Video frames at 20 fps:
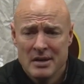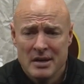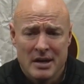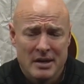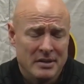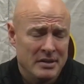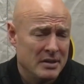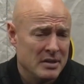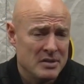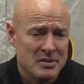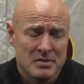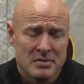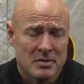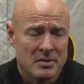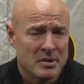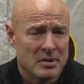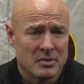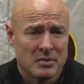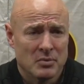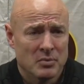I think he's got
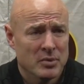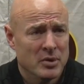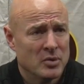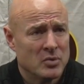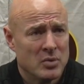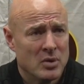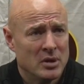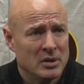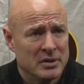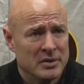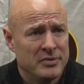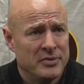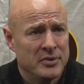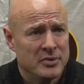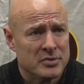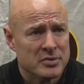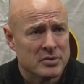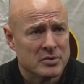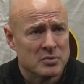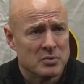a real quality
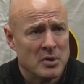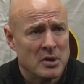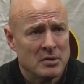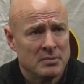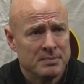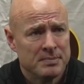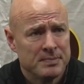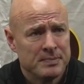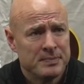future as well.